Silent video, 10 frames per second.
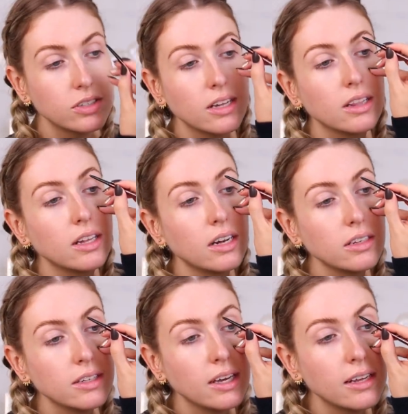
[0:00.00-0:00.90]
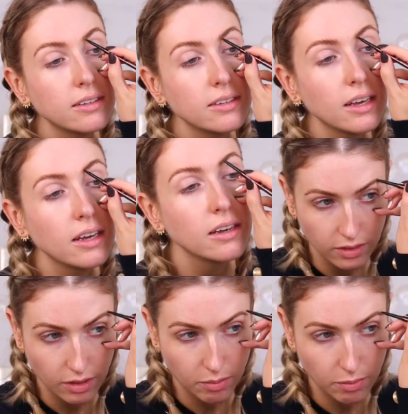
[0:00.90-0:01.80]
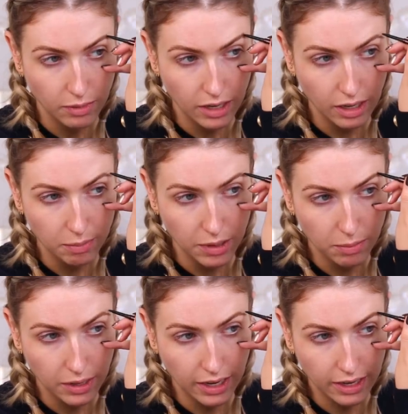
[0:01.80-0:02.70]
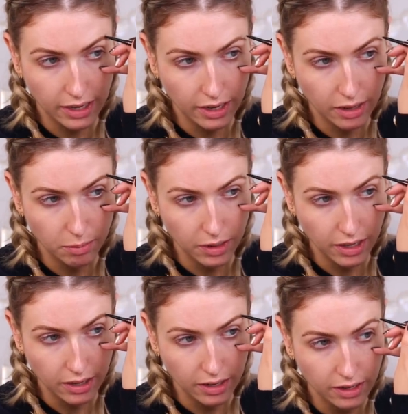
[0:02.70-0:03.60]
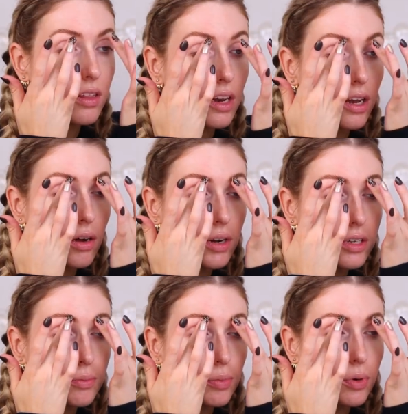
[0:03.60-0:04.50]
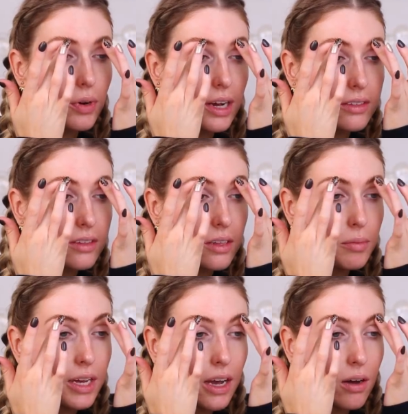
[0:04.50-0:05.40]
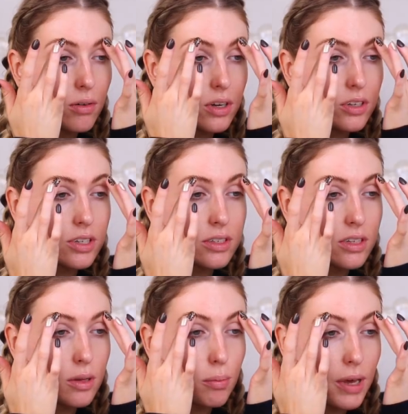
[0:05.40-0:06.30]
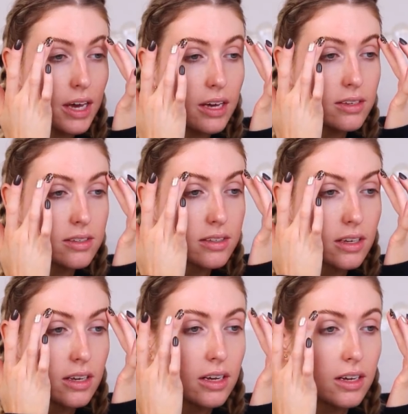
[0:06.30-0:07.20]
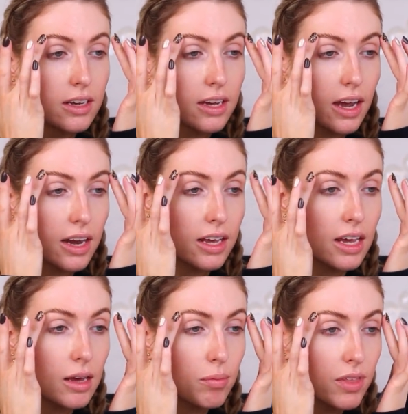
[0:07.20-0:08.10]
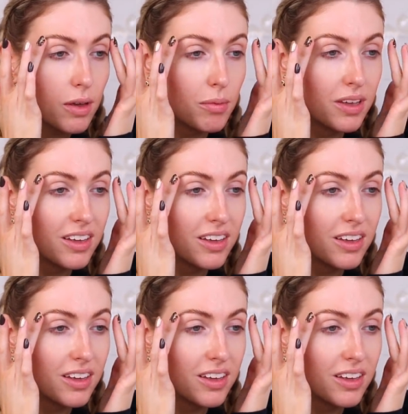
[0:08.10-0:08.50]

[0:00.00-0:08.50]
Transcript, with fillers: just a little TLC, and then maybe back here a bit. And then I always press them down, just the base, to kind of keep them